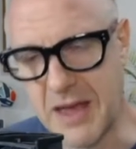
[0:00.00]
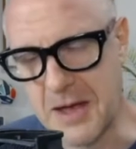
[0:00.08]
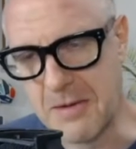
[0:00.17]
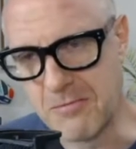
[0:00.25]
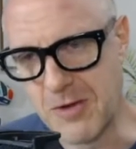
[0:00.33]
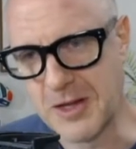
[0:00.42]

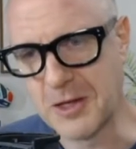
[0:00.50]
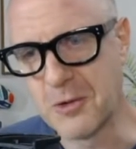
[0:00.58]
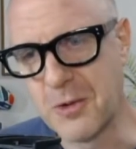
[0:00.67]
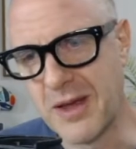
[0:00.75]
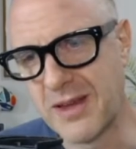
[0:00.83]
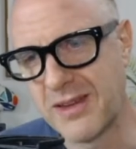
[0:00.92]
running
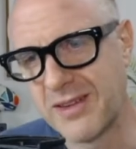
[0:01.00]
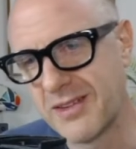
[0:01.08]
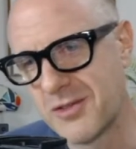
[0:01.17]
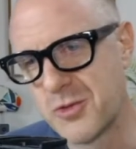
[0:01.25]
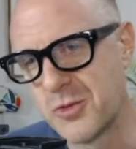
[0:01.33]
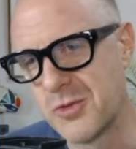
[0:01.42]
away
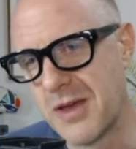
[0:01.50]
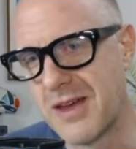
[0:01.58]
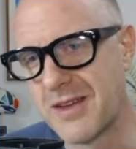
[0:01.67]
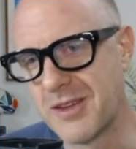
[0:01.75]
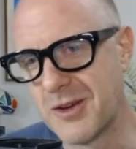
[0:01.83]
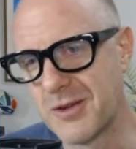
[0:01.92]

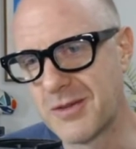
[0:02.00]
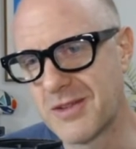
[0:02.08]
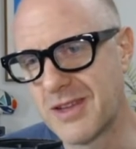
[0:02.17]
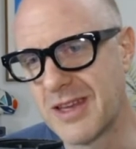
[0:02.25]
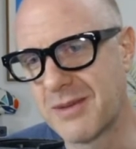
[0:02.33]
to,